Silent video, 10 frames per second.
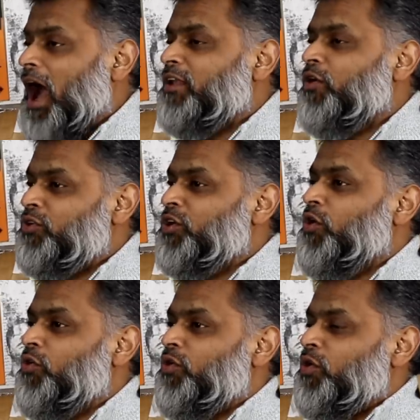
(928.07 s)
I don't
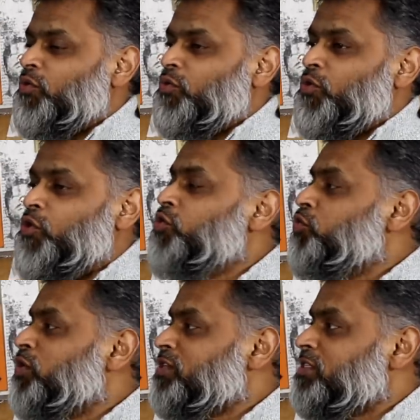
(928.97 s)
know who
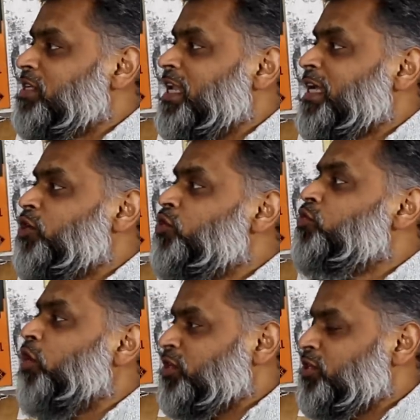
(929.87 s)
was telling
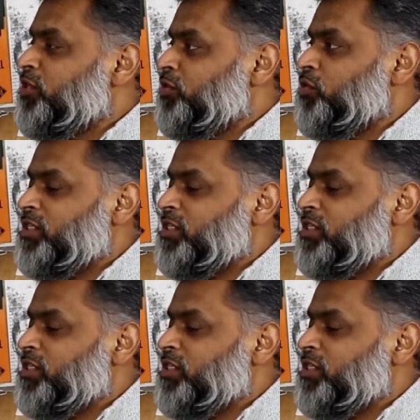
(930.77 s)
who what to do.